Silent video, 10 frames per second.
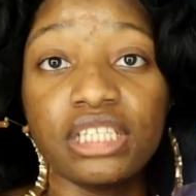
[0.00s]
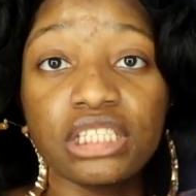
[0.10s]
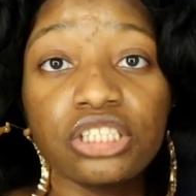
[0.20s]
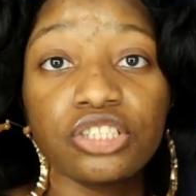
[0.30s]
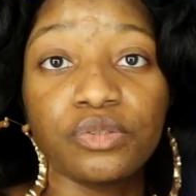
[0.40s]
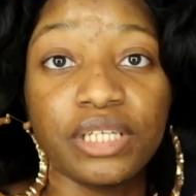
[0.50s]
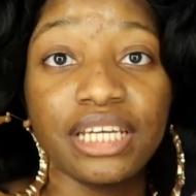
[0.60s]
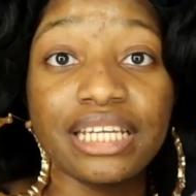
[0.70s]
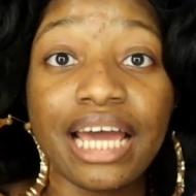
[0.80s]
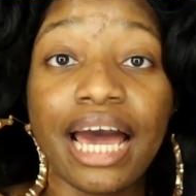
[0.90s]
this
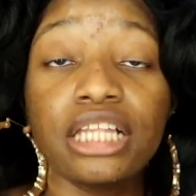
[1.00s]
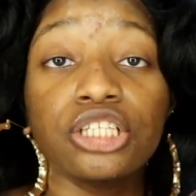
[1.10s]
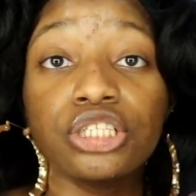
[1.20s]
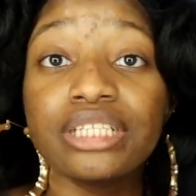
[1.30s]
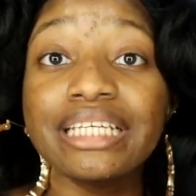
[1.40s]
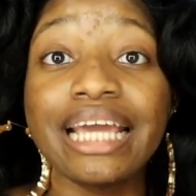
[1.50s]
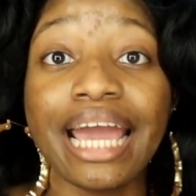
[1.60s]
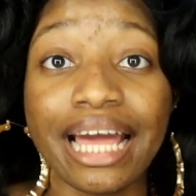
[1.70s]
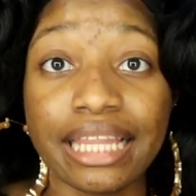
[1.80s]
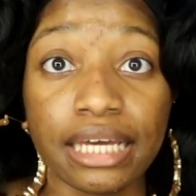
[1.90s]
Listerine, I literally
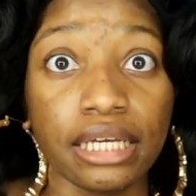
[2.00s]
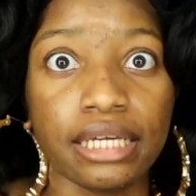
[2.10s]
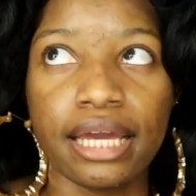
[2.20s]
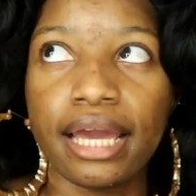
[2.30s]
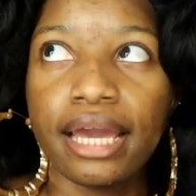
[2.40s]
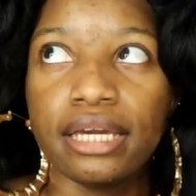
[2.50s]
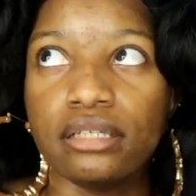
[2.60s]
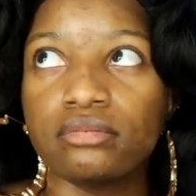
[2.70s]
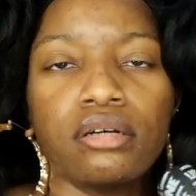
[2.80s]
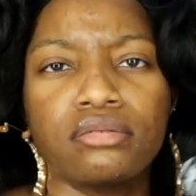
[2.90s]
like
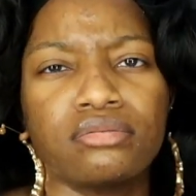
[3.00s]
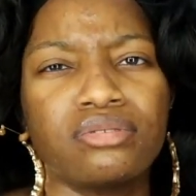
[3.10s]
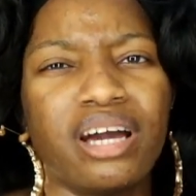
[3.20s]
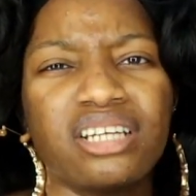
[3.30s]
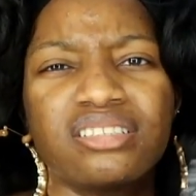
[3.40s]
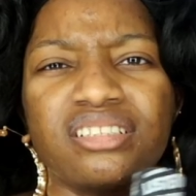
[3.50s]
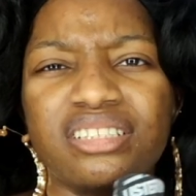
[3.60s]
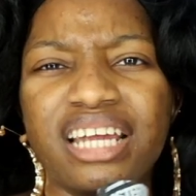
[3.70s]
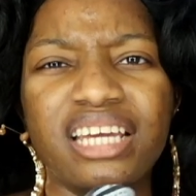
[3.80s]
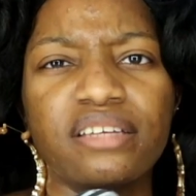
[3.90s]
ate, I um, don't, no, actually,
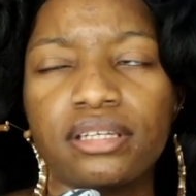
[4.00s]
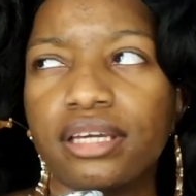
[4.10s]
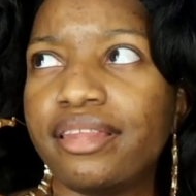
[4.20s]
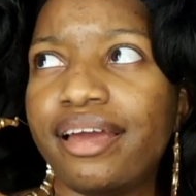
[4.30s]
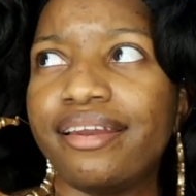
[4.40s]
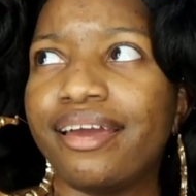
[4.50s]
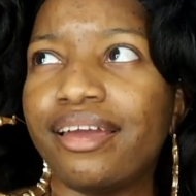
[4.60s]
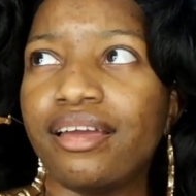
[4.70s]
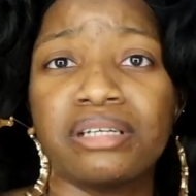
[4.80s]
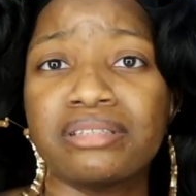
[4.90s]
did I even eat that
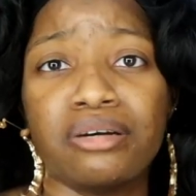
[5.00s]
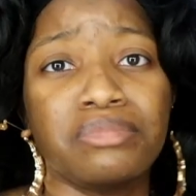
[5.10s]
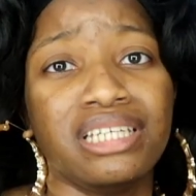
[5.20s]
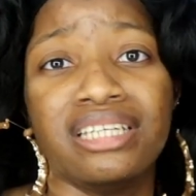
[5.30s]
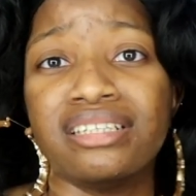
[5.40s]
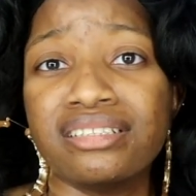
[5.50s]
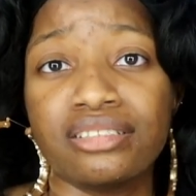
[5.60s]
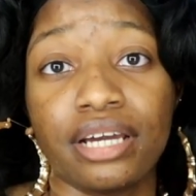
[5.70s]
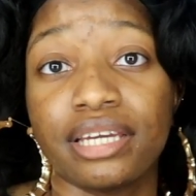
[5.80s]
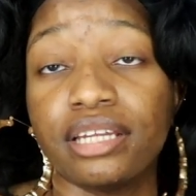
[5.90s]
day? sometimes I don't be eating,
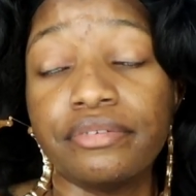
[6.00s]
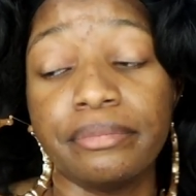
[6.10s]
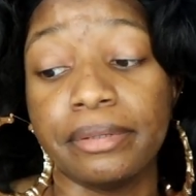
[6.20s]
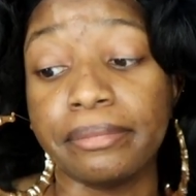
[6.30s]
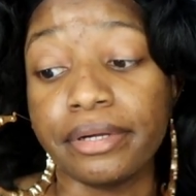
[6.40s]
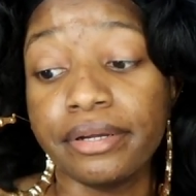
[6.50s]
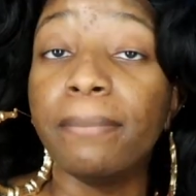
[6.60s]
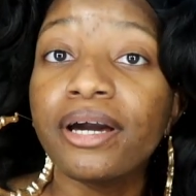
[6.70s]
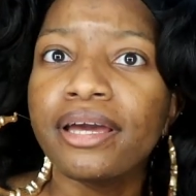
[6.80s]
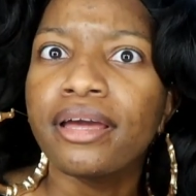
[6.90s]
so I can't even remember.
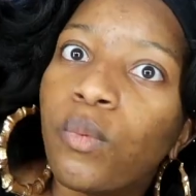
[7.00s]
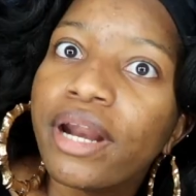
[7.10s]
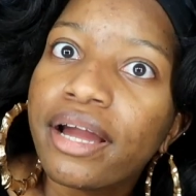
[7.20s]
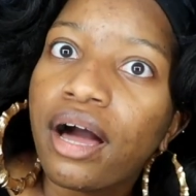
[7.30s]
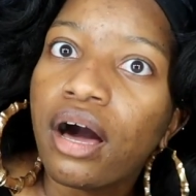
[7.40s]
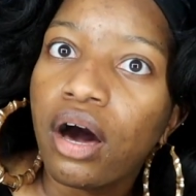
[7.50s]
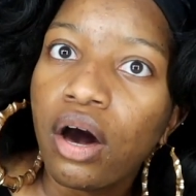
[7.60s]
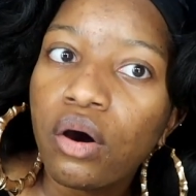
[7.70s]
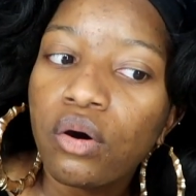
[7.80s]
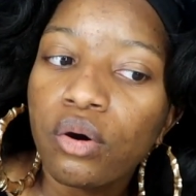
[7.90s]
But when I got
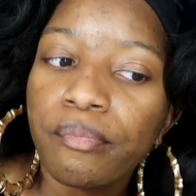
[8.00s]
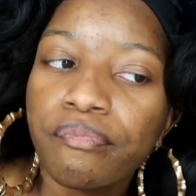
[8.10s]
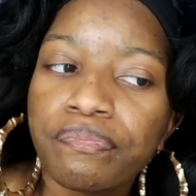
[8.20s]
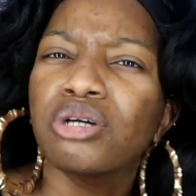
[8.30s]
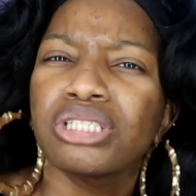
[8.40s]
home, I